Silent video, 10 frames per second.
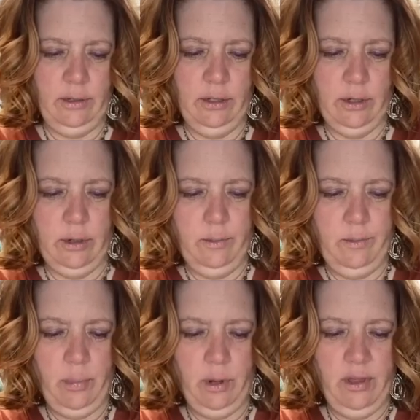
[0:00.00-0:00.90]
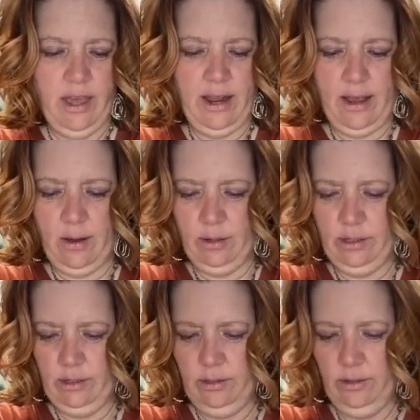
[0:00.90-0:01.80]
So I'm just going to pull that
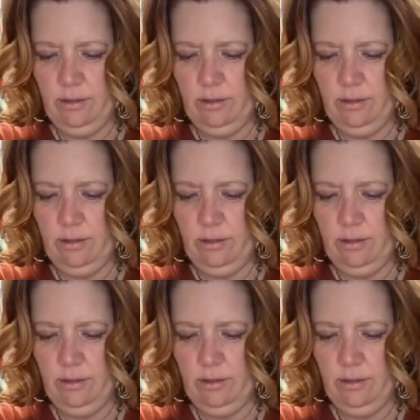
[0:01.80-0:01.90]
out.